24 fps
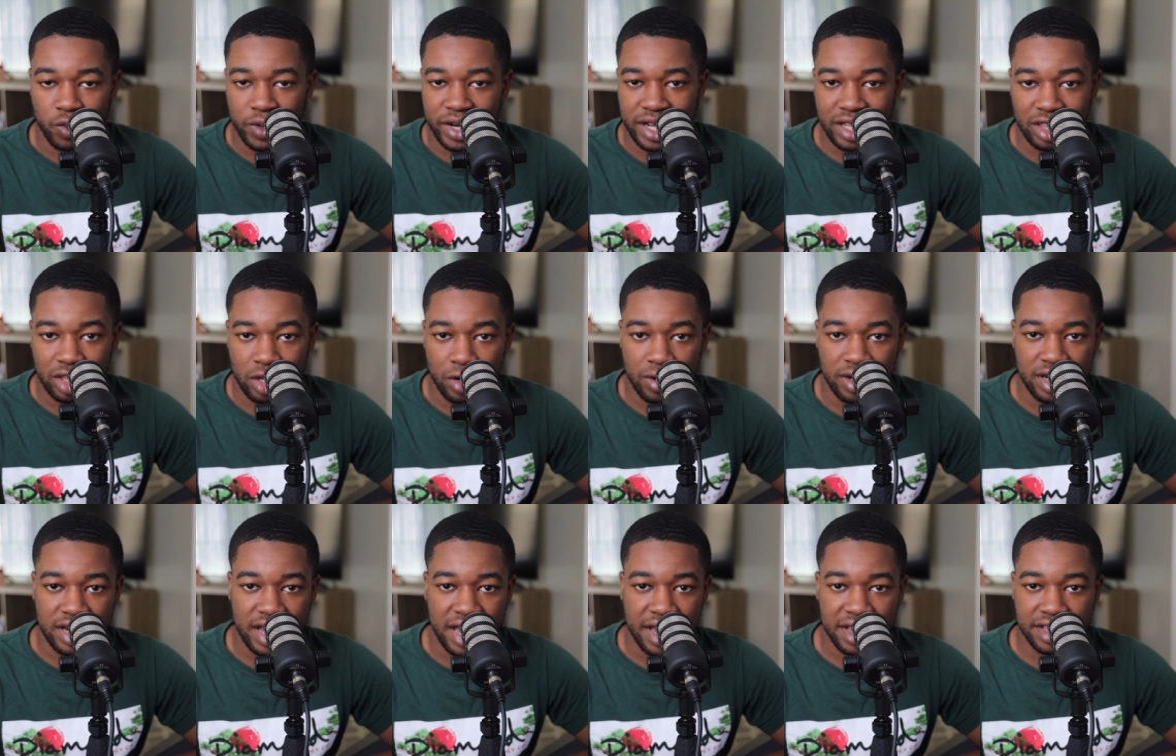within
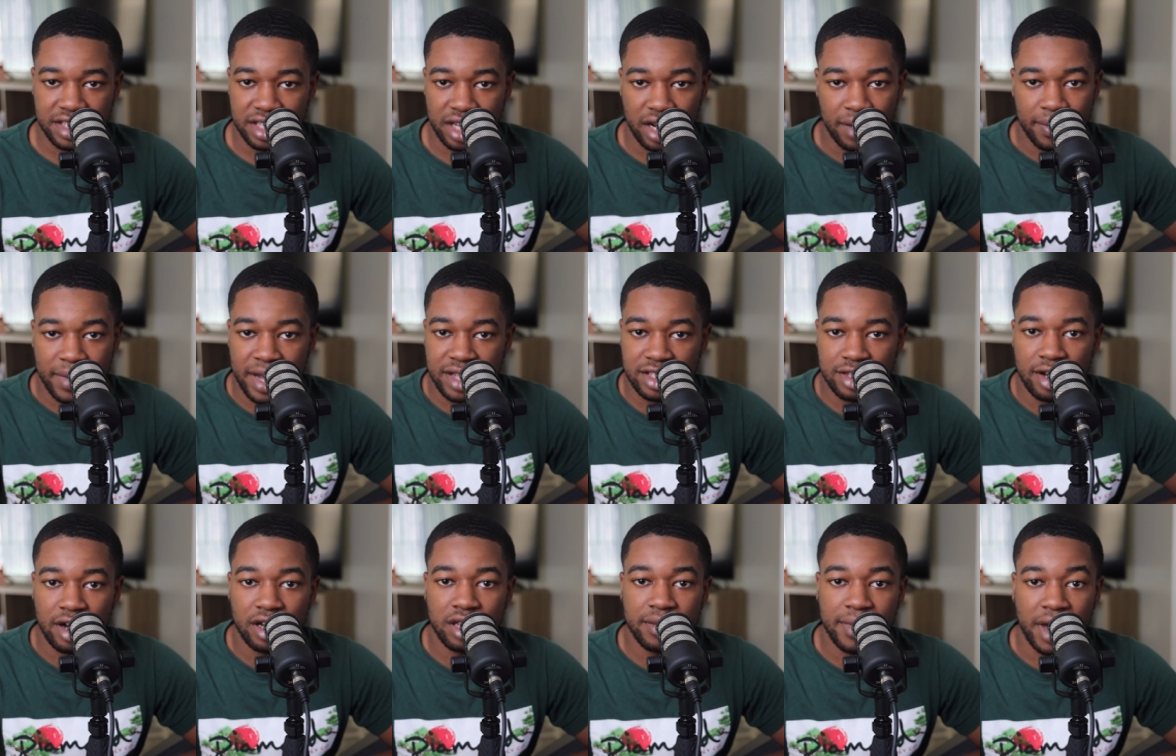30 days, and I'm
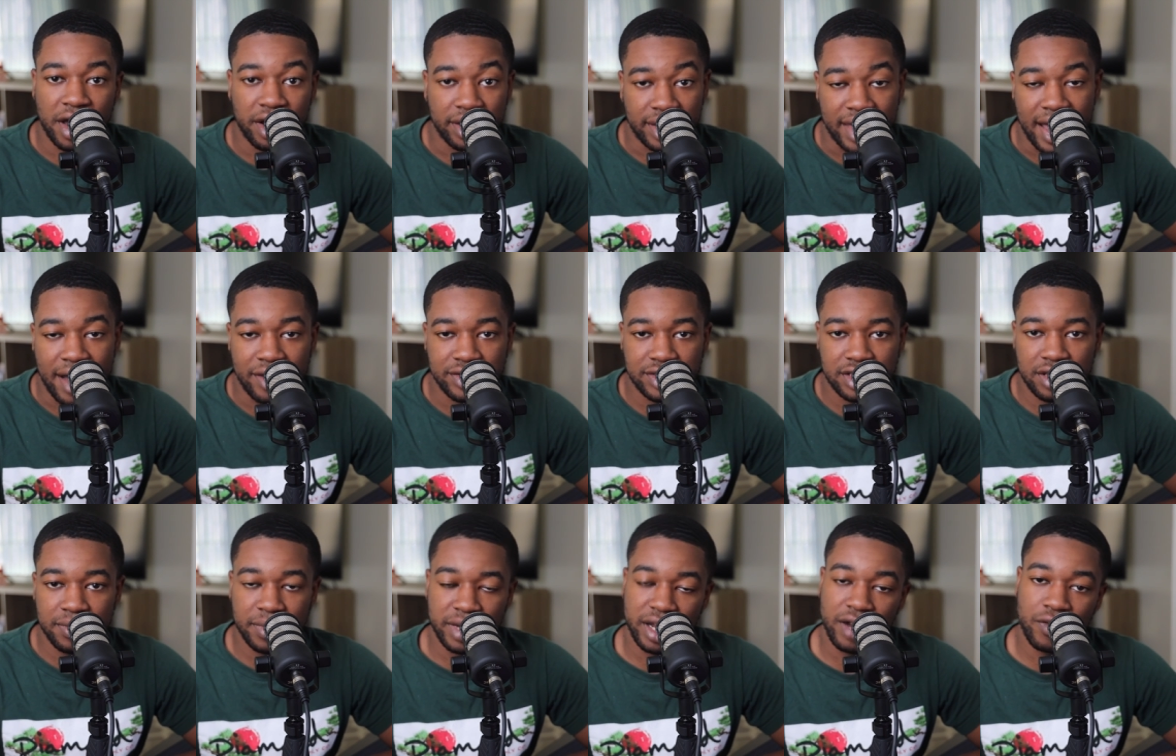not talking about a
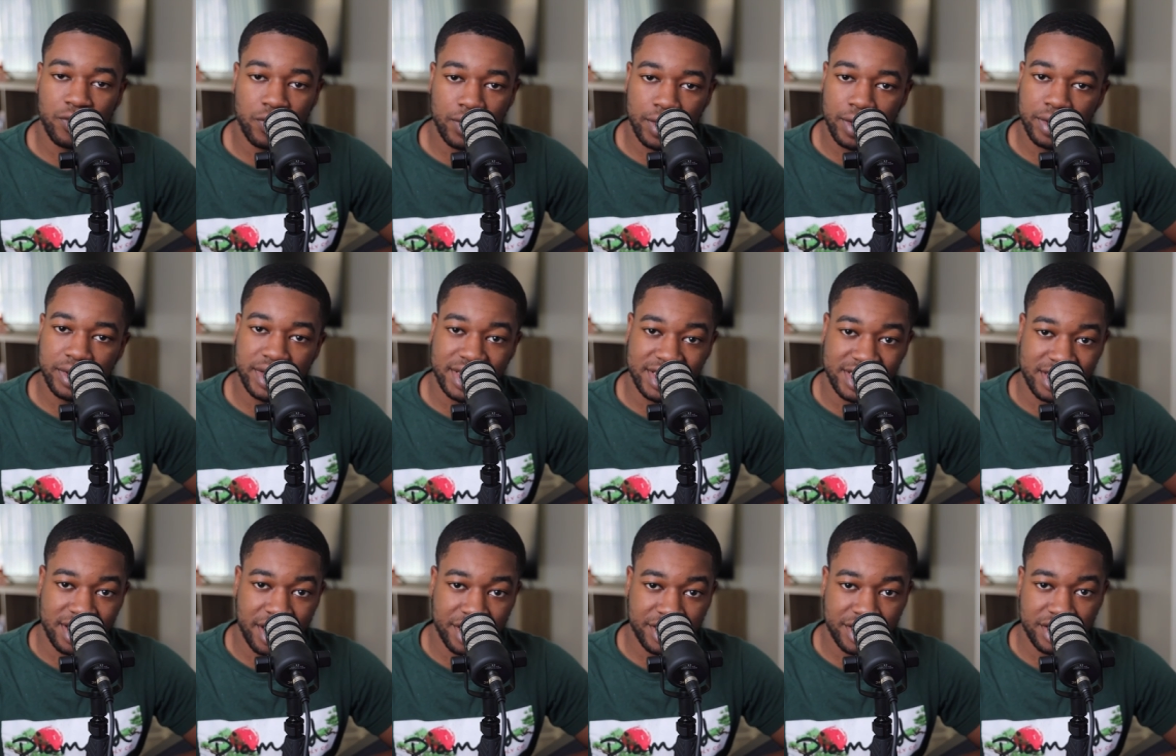counseling, but a real
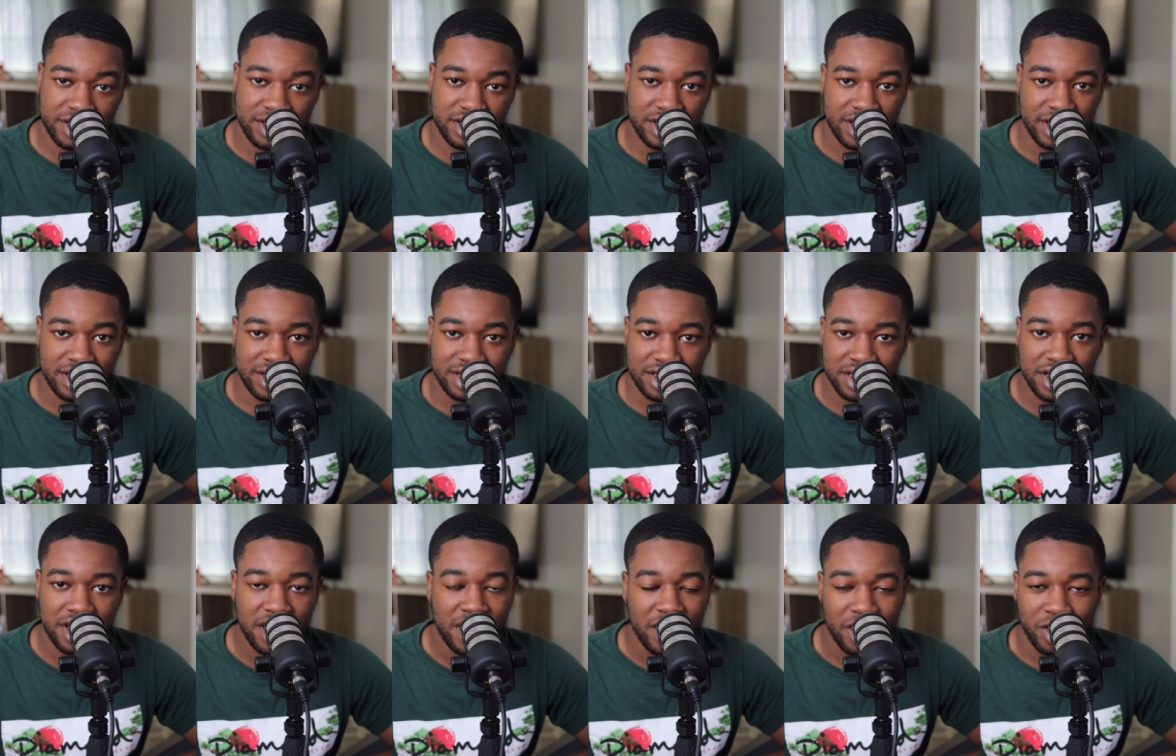discussion,
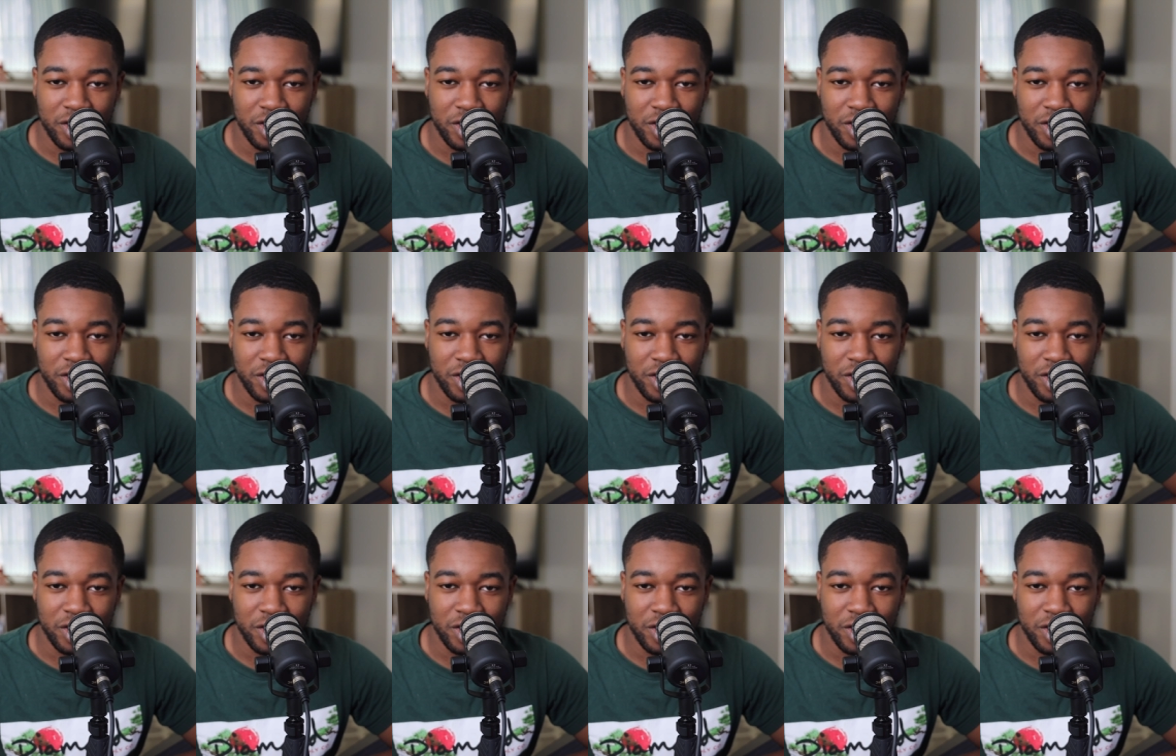since